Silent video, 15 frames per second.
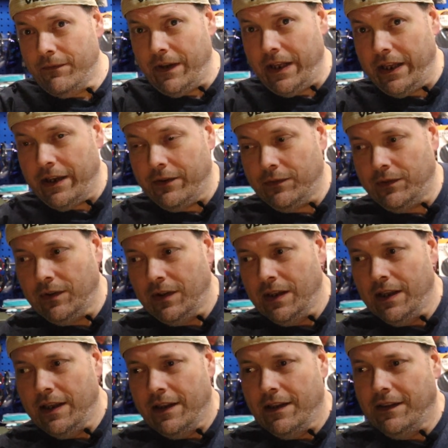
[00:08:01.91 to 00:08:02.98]
videos,
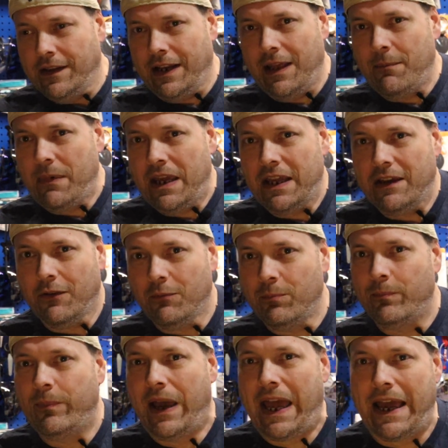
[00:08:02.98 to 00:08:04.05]
then I may go
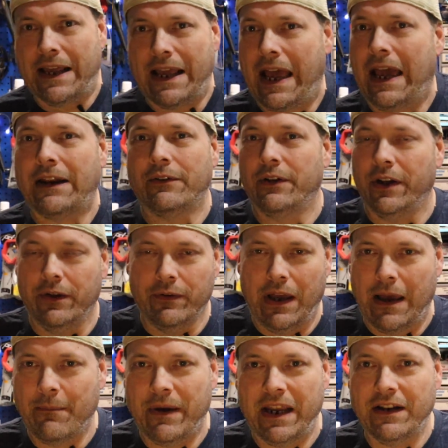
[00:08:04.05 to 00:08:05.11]
back. I don't know.
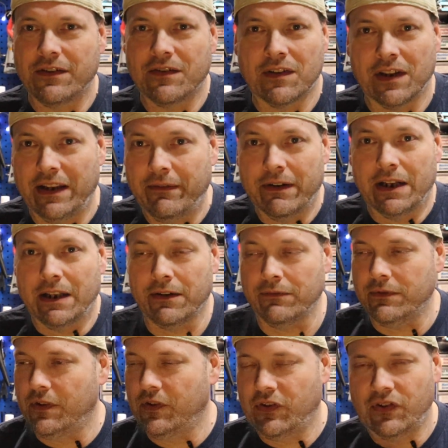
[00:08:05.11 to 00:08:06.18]
I may just leave it
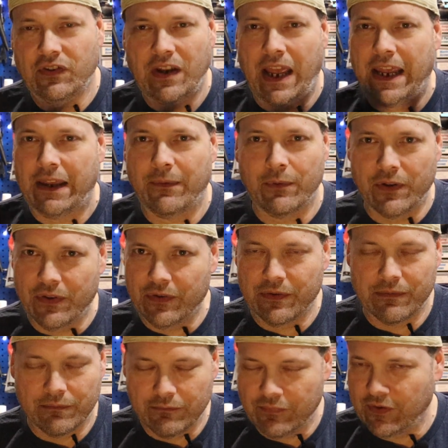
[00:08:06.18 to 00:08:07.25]
alone. Just stay with
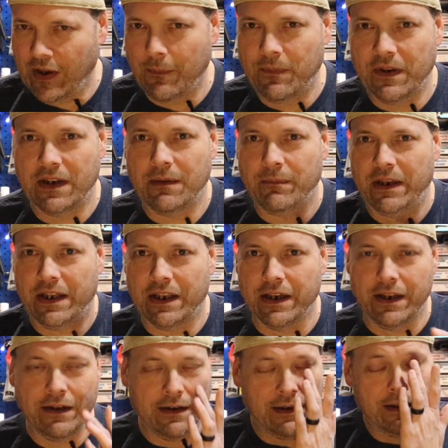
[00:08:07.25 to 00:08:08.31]
something and be
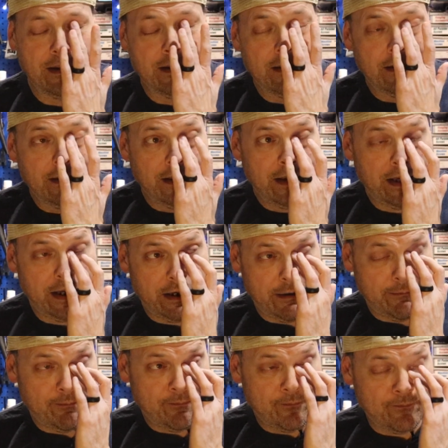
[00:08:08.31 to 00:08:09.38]
done.
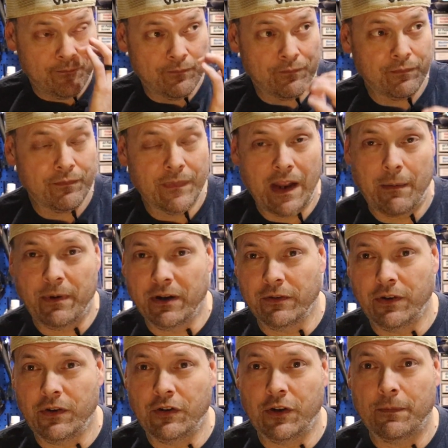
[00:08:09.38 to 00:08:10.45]
Um, I've been
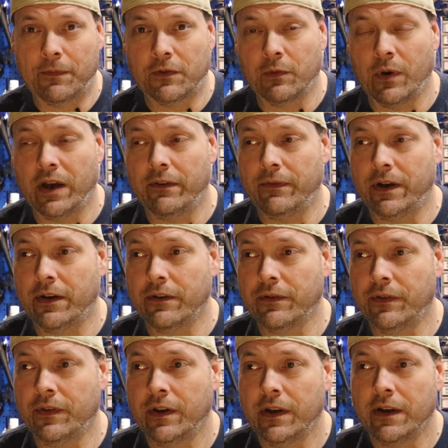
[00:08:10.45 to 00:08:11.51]
on YouTube for twelve
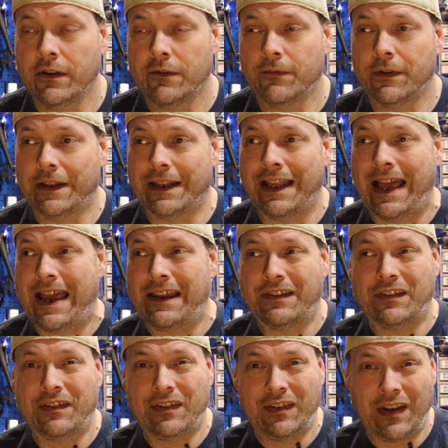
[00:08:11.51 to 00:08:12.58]
years. For the
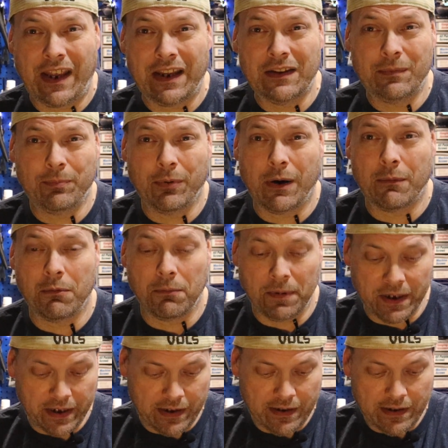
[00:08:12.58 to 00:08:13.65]
last six,
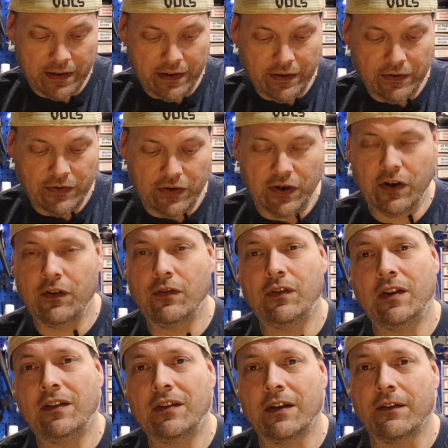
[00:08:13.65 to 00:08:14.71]
probably.
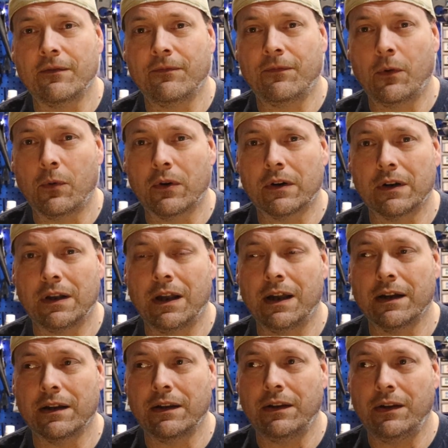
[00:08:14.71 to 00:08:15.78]
Tuesdays at four
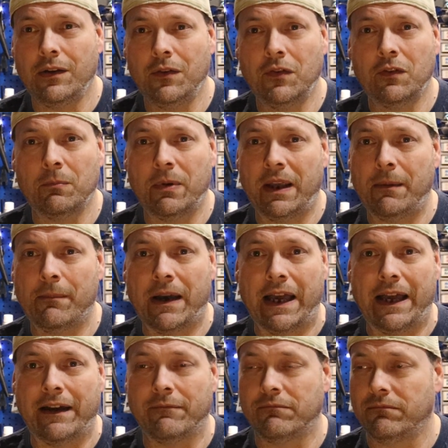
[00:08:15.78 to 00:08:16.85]
o'clock used to be
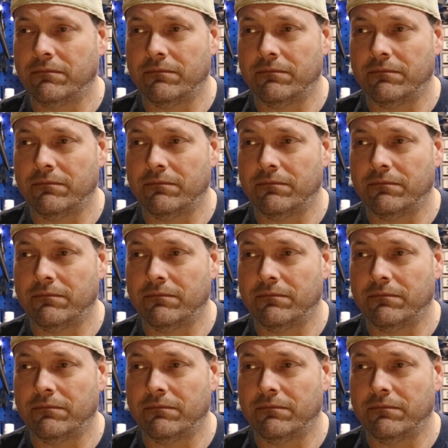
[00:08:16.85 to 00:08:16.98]
my